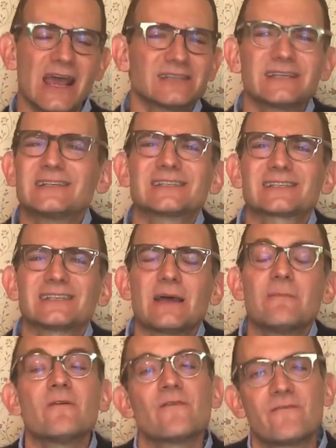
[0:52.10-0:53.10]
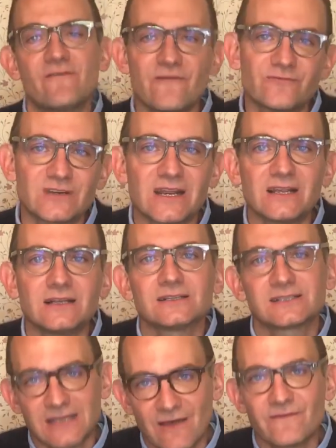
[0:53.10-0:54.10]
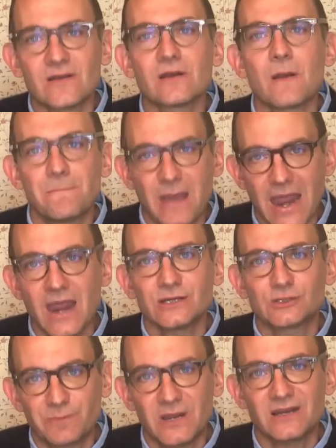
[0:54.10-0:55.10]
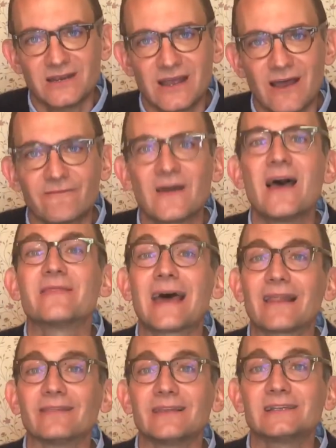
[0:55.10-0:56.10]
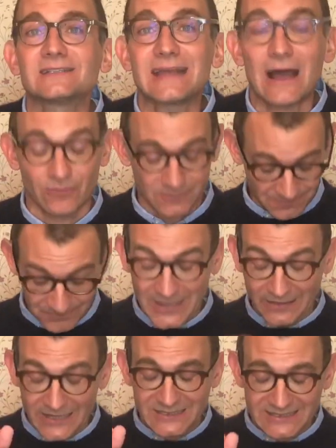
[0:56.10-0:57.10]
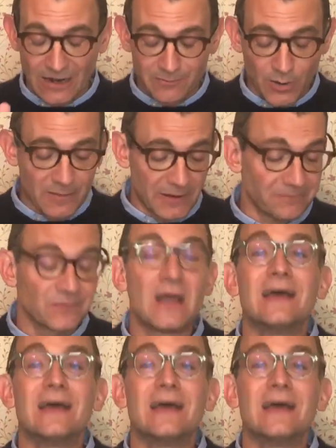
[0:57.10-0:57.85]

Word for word: is a slim fifty-seven page P D F that lists out, that lists out, pardon me,